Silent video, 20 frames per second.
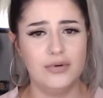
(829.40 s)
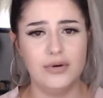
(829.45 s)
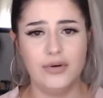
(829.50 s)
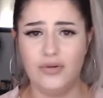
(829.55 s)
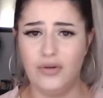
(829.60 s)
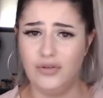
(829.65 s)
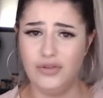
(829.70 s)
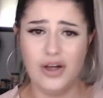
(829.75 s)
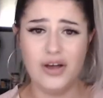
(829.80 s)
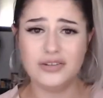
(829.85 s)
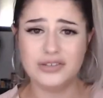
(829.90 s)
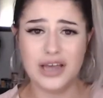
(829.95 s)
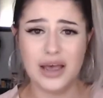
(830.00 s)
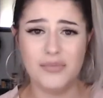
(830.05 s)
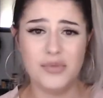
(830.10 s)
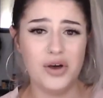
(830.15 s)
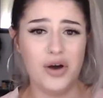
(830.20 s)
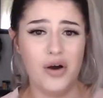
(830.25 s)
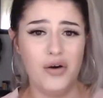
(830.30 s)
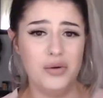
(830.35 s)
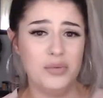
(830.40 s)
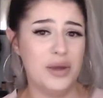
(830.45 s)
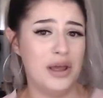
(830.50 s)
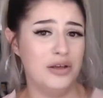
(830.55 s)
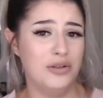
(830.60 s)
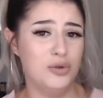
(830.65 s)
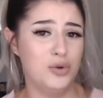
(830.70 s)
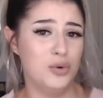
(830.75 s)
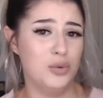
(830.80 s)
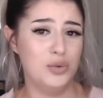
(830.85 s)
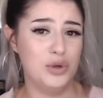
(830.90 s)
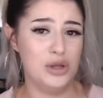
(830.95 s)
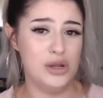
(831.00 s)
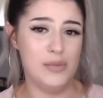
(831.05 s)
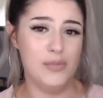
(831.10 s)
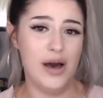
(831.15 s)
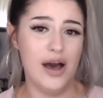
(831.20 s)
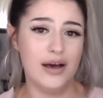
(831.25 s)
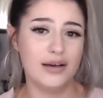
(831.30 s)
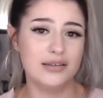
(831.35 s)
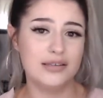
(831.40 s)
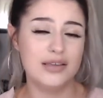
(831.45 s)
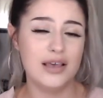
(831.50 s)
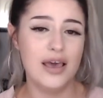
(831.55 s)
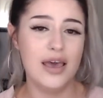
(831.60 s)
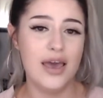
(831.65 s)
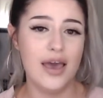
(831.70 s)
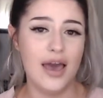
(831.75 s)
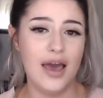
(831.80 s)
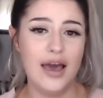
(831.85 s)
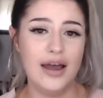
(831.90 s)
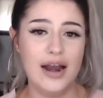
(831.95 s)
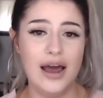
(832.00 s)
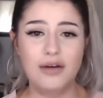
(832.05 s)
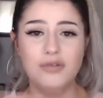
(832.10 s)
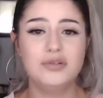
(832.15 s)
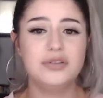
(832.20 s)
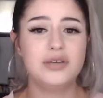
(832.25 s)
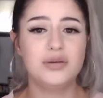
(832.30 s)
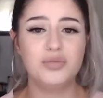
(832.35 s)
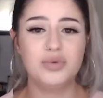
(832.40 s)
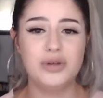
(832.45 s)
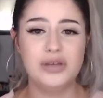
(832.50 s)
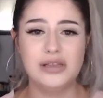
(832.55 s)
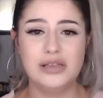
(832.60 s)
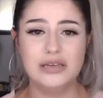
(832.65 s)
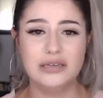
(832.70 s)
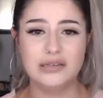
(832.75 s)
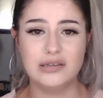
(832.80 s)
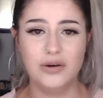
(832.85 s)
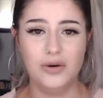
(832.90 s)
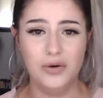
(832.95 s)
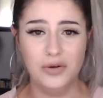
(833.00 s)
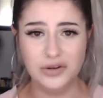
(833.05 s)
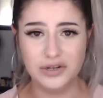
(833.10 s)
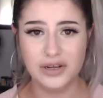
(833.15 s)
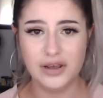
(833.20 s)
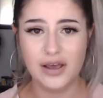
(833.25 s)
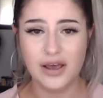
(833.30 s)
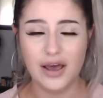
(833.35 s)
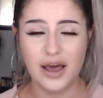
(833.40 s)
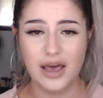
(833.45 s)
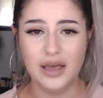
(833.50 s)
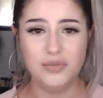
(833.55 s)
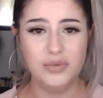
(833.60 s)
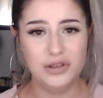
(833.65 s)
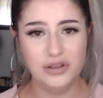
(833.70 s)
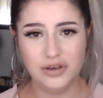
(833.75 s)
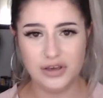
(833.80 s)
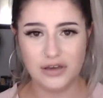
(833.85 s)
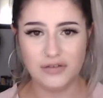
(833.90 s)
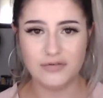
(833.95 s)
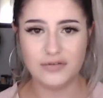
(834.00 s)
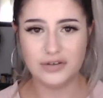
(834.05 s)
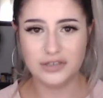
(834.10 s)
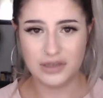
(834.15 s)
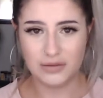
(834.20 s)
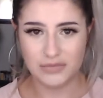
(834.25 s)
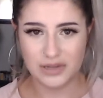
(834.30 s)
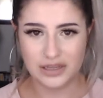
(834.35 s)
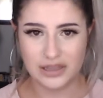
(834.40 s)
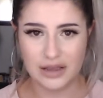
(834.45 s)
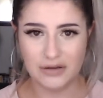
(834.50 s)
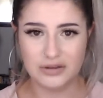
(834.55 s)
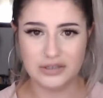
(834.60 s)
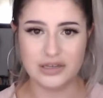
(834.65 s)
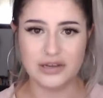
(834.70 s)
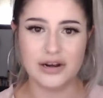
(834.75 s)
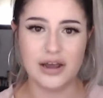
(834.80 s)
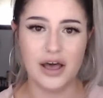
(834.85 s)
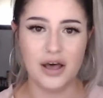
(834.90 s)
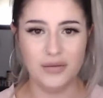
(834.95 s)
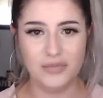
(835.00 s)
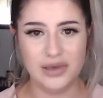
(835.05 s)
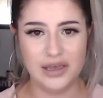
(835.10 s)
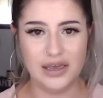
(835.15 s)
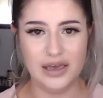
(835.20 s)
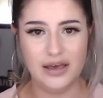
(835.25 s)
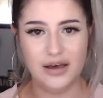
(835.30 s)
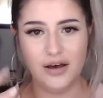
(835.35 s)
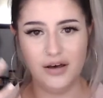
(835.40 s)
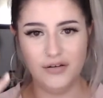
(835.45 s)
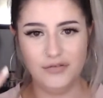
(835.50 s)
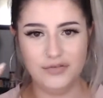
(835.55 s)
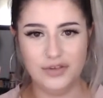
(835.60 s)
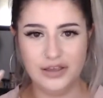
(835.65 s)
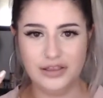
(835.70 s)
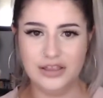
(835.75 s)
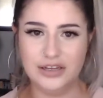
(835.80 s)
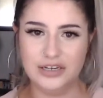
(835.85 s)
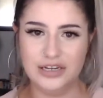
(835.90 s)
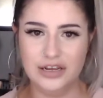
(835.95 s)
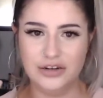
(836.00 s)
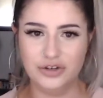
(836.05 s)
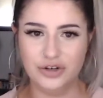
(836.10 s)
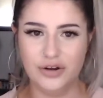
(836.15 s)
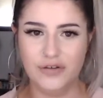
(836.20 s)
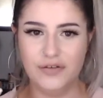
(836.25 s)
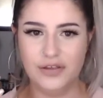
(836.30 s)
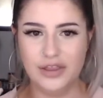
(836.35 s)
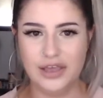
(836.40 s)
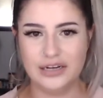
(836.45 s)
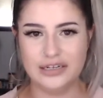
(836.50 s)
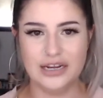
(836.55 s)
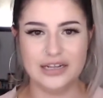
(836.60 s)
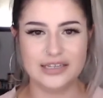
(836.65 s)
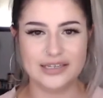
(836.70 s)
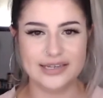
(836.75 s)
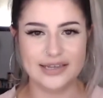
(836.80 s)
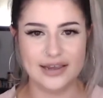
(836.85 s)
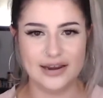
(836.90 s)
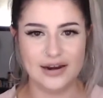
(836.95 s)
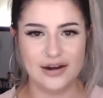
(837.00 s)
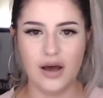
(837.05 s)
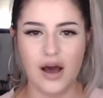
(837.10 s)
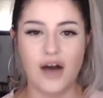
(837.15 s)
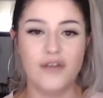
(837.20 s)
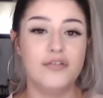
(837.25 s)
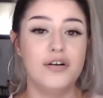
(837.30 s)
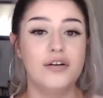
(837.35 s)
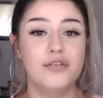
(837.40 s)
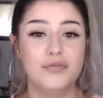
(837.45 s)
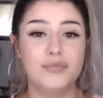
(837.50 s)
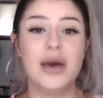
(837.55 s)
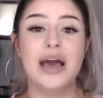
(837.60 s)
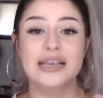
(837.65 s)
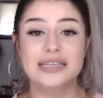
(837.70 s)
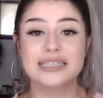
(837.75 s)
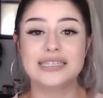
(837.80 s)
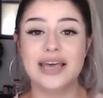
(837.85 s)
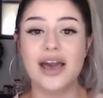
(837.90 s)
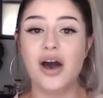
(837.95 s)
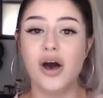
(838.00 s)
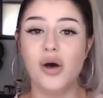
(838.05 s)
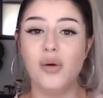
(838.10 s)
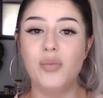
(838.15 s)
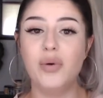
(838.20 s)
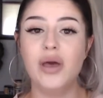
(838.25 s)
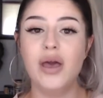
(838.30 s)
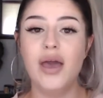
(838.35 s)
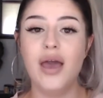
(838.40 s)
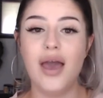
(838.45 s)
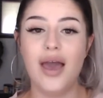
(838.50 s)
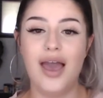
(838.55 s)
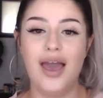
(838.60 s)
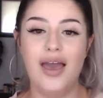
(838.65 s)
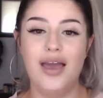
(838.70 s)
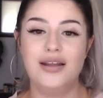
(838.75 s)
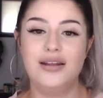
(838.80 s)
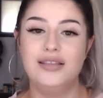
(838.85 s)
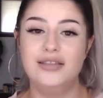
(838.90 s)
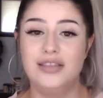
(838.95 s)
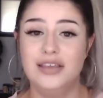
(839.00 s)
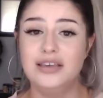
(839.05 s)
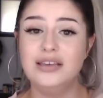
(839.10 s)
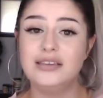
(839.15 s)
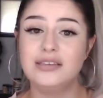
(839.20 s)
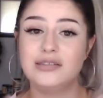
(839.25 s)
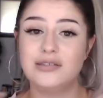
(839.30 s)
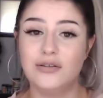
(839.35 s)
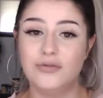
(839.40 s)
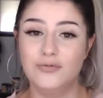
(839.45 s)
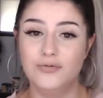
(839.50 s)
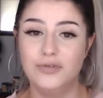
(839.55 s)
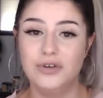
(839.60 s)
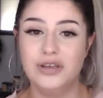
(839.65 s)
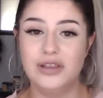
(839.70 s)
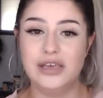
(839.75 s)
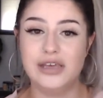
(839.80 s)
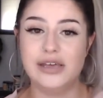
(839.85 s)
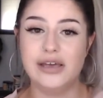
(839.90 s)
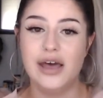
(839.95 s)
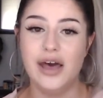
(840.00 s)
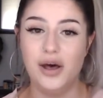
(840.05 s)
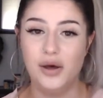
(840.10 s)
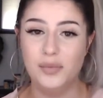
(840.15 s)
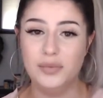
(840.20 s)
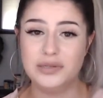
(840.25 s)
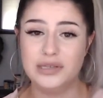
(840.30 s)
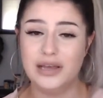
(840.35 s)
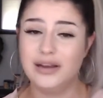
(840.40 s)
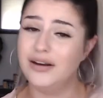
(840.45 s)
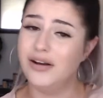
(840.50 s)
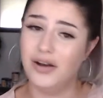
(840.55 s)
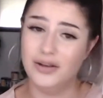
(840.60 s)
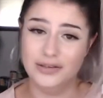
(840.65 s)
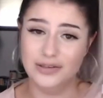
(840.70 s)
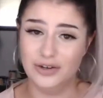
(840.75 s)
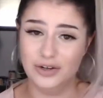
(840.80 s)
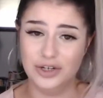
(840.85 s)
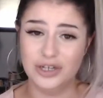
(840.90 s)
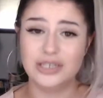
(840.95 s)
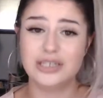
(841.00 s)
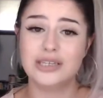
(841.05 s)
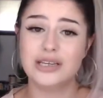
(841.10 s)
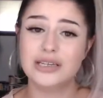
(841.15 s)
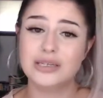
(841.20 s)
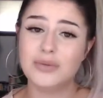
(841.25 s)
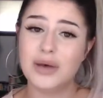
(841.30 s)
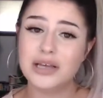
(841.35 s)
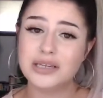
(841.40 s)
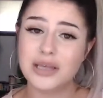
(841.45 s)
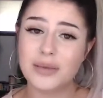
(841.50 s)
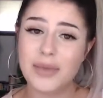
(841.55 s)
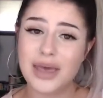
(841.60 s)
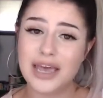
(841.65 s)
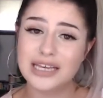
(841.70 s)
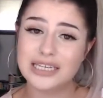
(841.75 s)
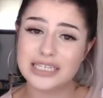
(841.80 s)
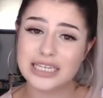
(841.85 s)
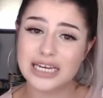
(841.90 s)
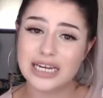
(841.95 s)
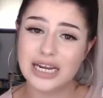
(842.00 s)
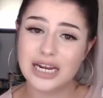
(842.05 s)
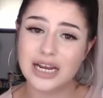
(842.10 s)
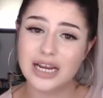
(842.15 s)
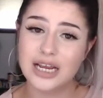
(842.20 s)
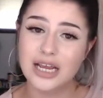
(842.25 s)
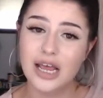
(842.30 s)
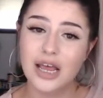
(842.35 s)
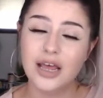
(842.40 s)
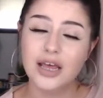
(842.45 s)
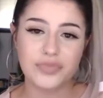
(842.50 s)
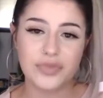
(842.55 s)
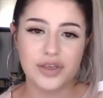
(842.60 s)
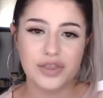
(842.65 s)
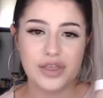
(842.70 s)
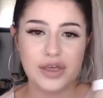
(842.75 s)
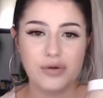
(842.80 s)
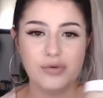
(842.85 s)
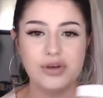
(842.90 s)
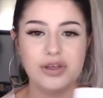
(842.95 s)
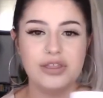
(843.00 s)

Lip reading: a long time ago in my Allure Beauty box, and I was completely sold. I had been looking for something that was going to help me get all of like the dandruff and like dead skin off of my scalp, and this really helps, and it also just smells amazing. The thing with